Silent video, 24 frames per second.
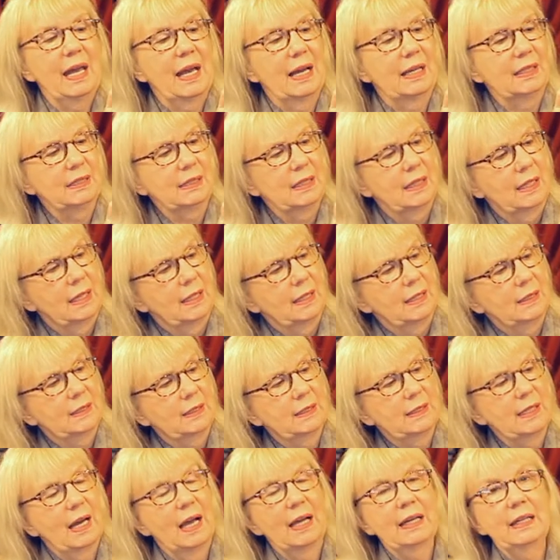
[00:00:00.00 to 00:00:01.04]
has
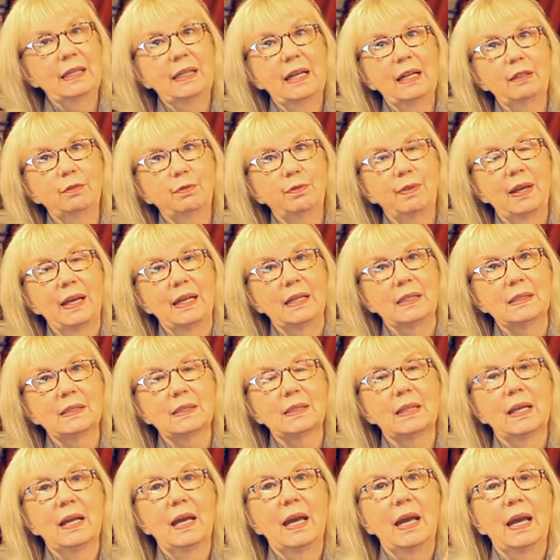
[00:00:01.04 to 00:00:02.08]
the stockinette
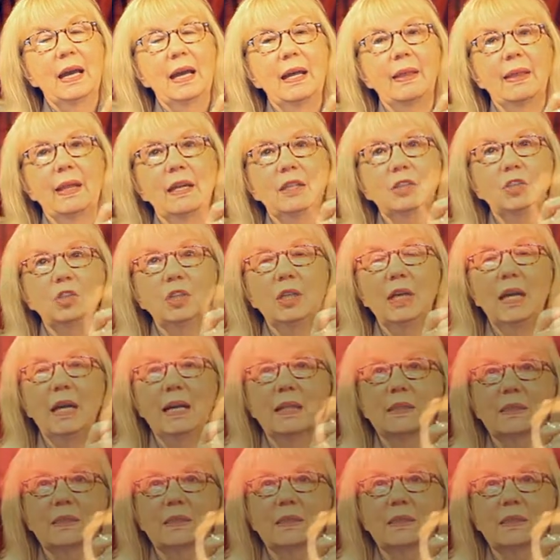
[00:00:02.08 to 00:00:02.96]
face, and then she